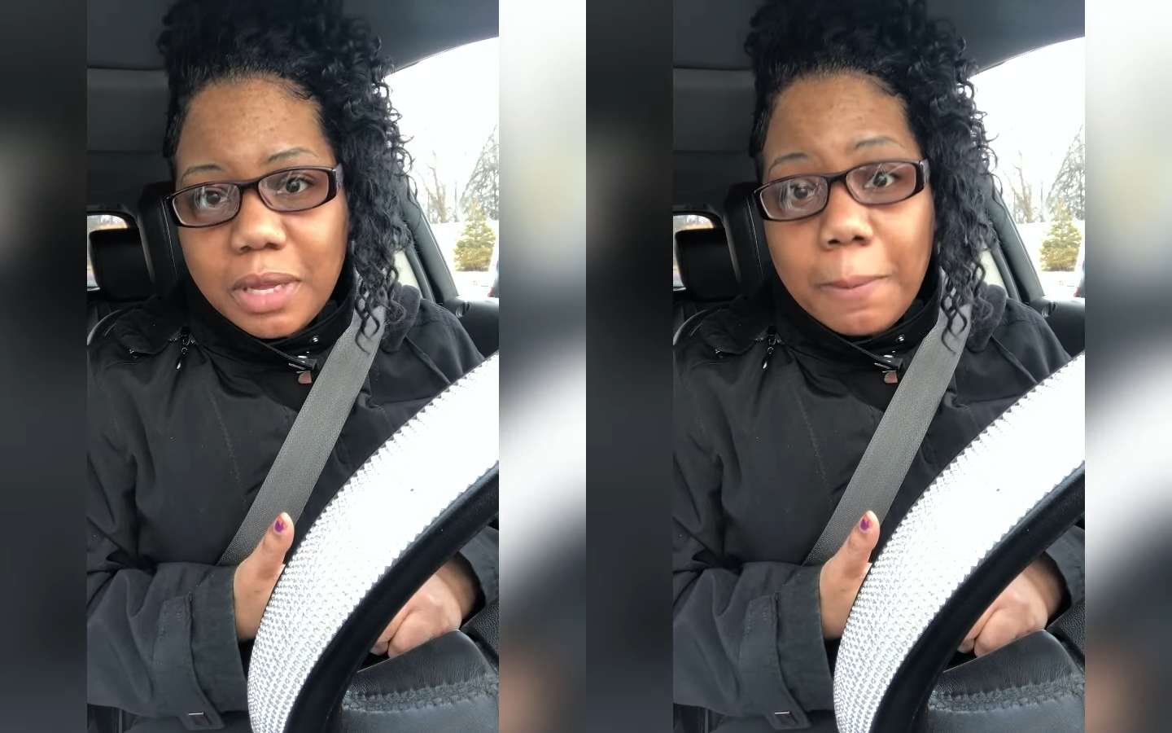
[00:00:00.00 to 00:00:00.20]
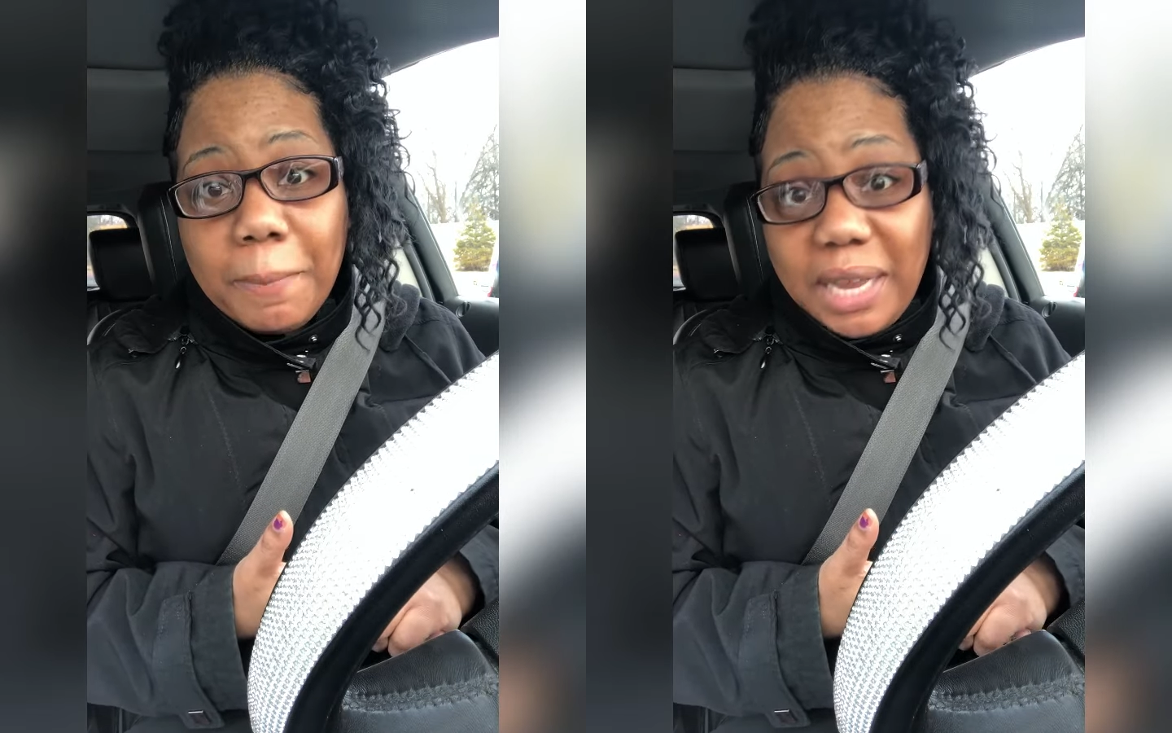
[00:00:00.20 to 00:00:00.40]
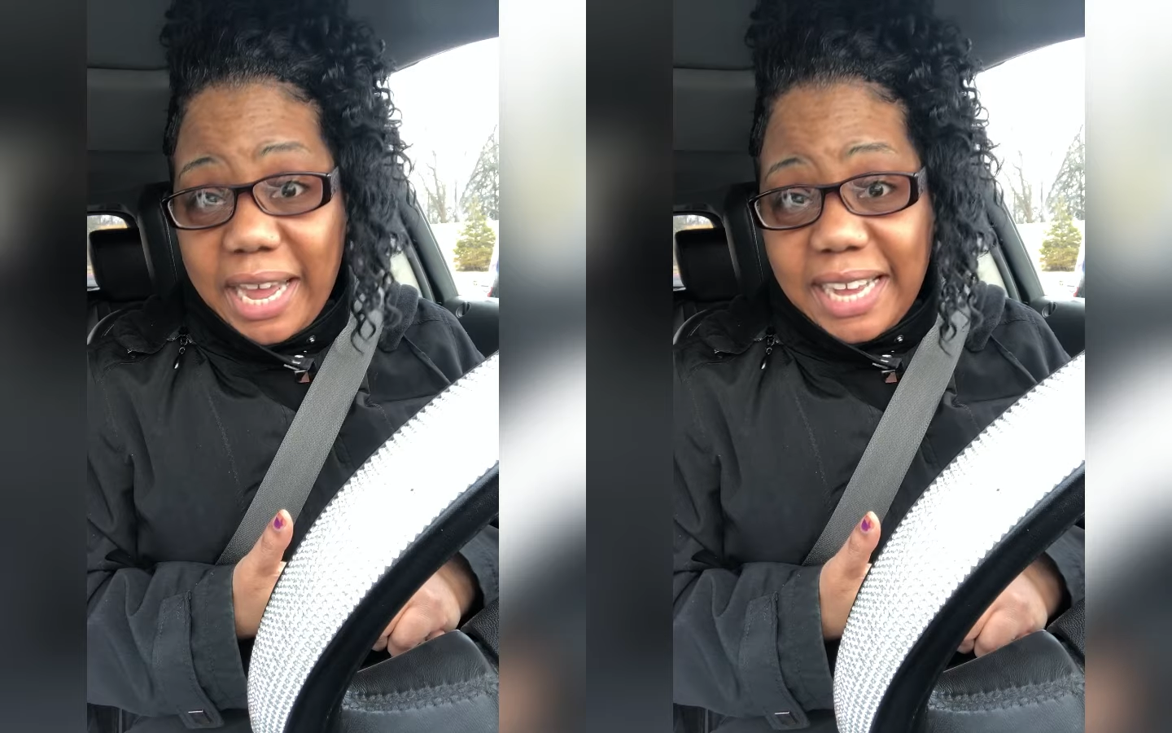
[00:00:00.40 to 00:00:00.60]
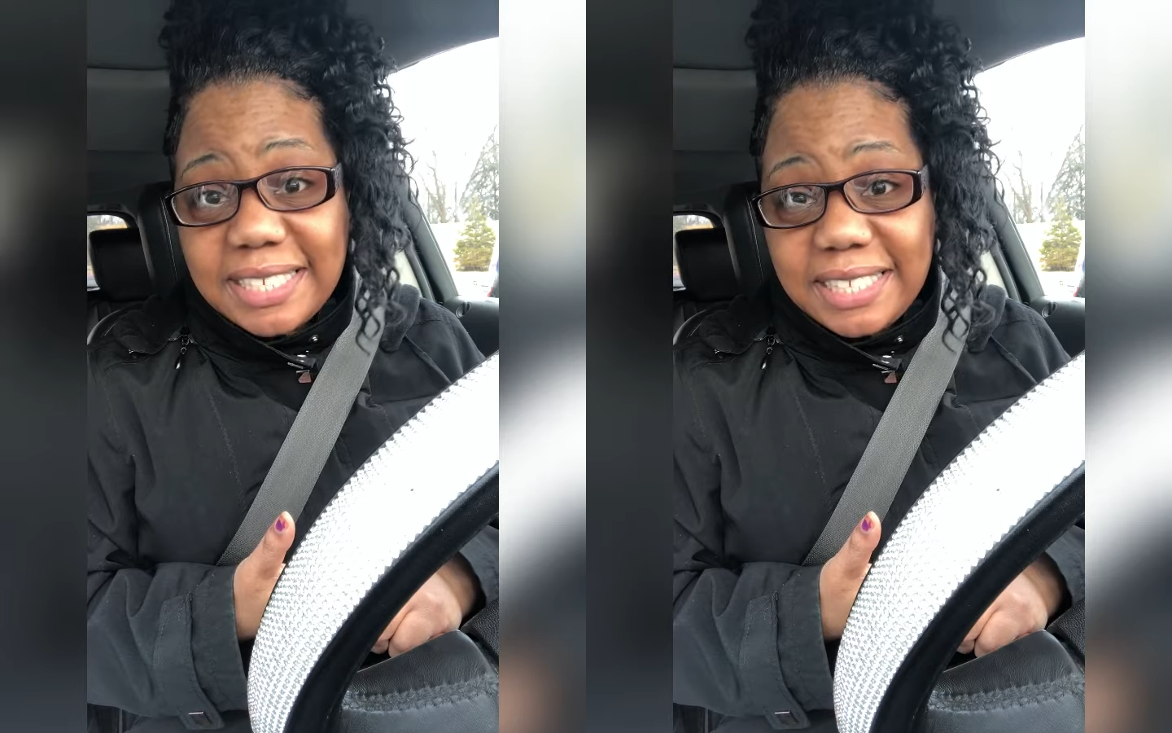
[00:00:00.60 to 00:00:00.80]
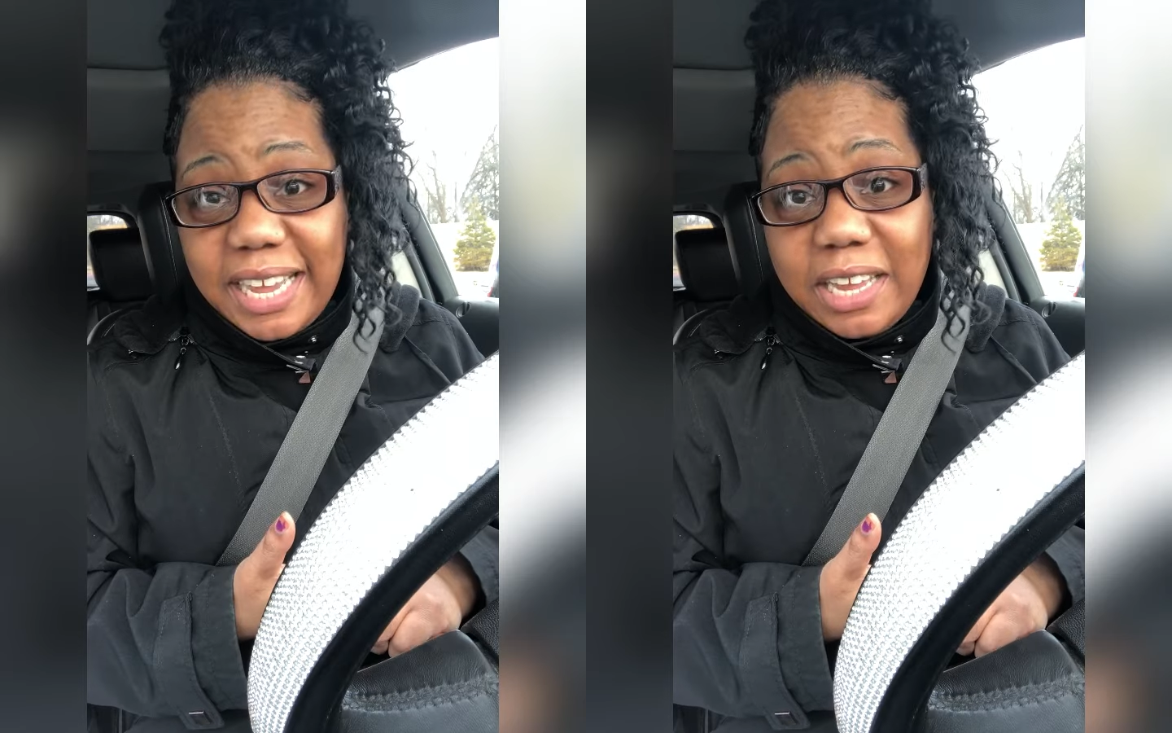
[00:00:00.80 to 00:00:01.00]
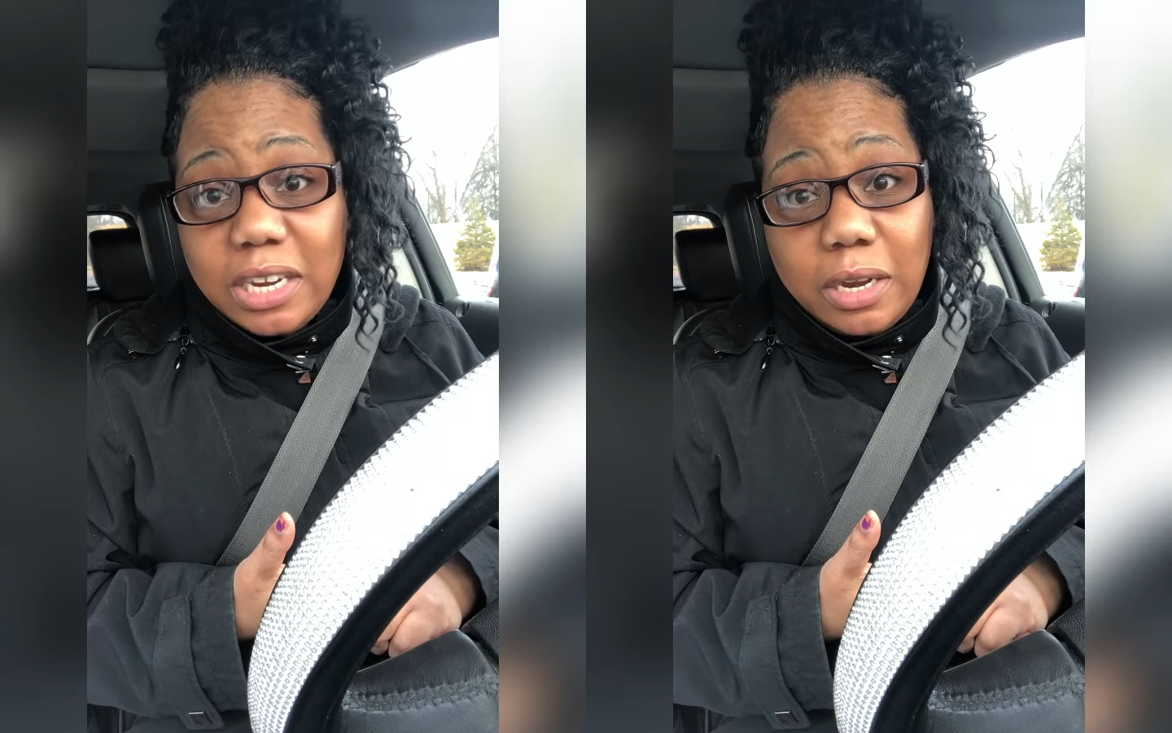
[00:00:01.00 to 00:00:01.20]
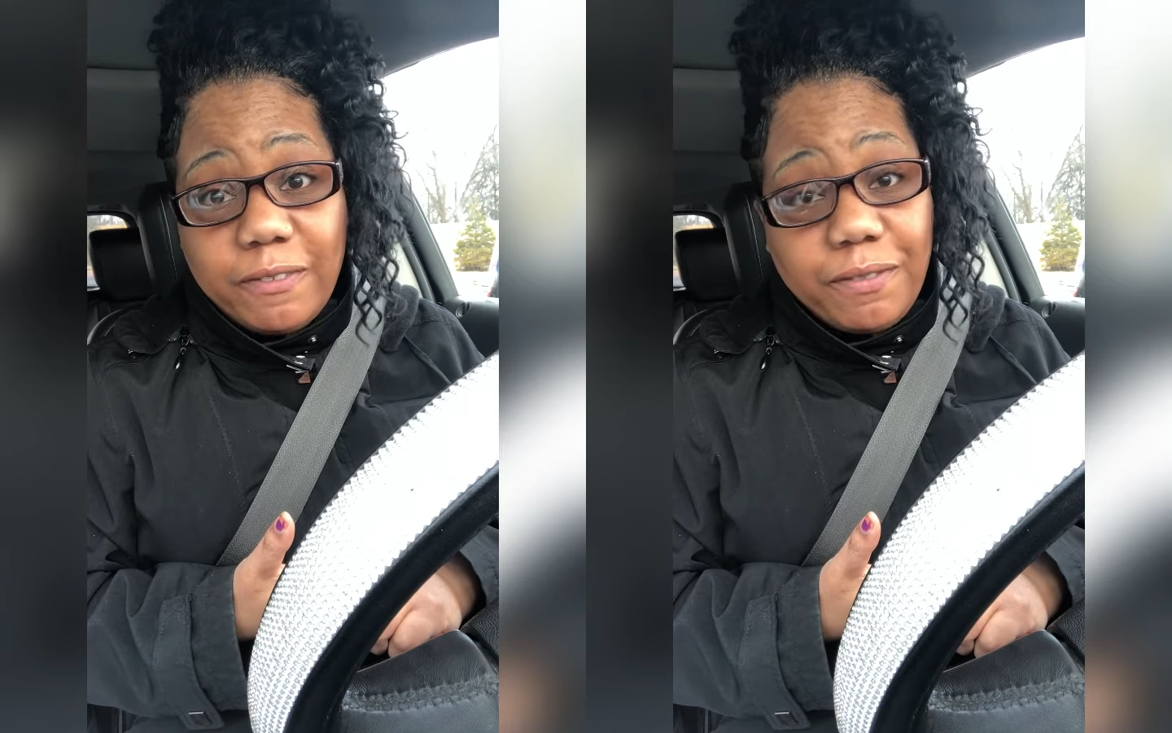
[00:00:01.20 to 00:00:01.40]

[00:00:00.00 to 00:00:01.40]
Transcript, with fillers: But like I said, then